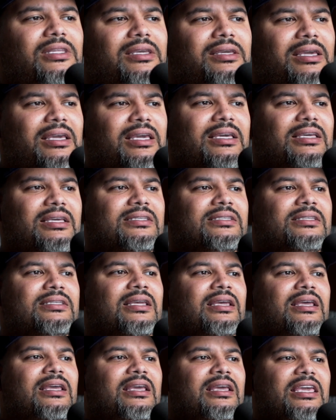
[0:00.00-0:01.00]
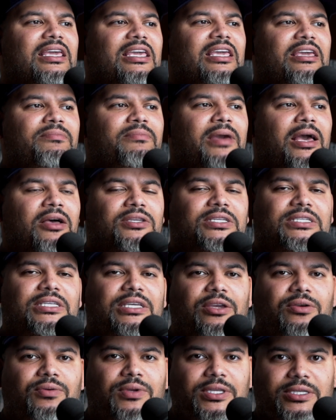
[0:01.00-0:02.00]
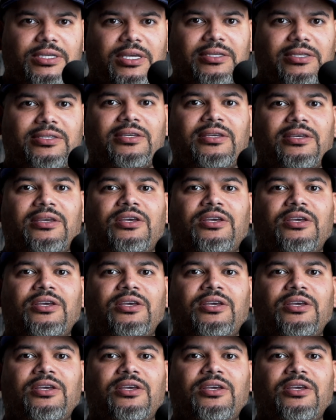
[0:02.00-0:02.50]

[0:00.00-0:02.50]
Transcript: is email sequences.